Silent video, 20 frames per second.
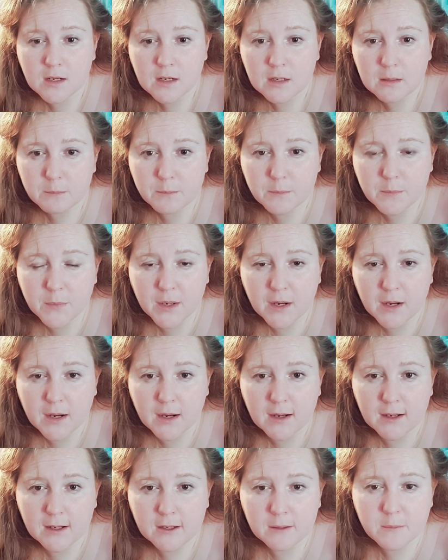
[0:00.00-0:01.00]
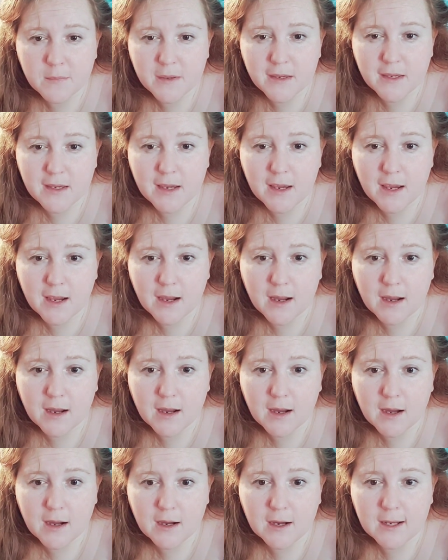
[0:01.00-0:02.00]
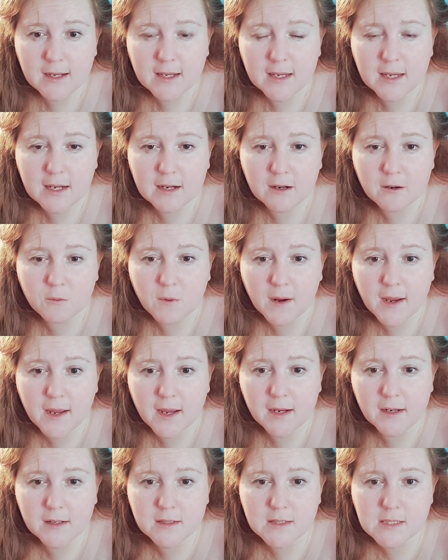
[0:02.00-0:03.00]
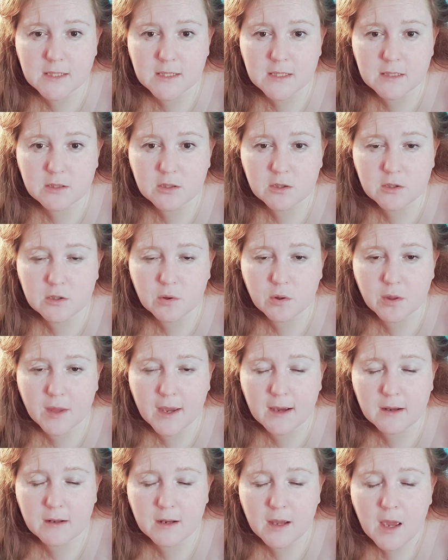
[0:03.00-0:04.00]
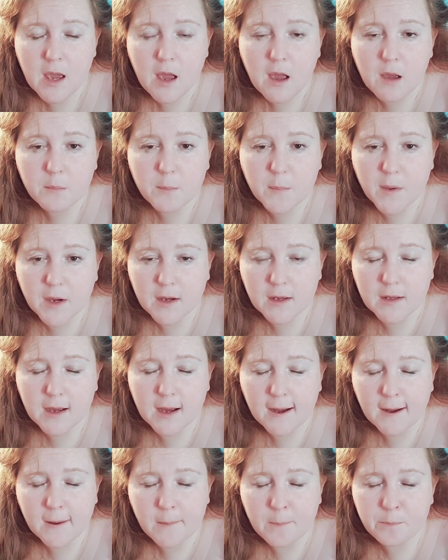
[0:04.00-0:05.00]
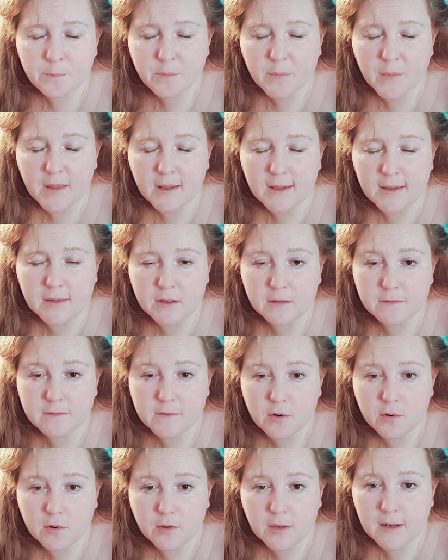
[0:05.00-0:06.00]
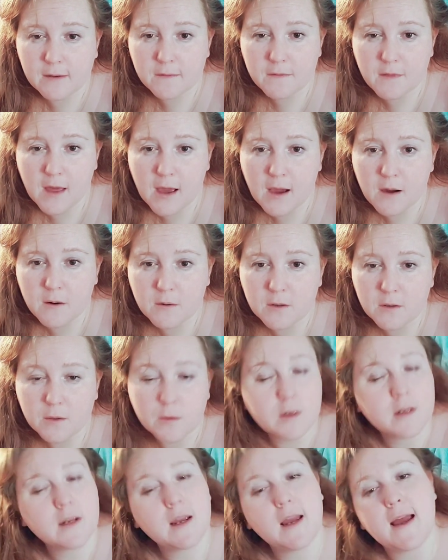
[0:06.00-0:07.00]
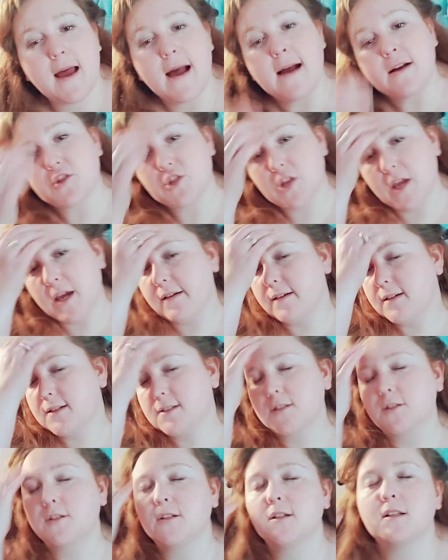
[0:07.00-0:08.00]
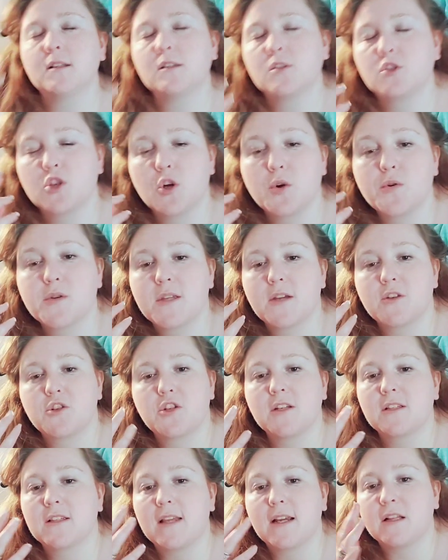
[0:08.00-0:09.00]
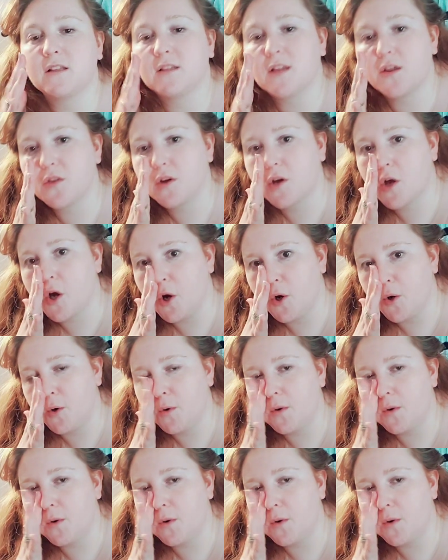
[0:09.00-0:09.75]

But, yeah, I can't wait to do that. But, in the photo of that Ash character, it shows that she has like a leather coat.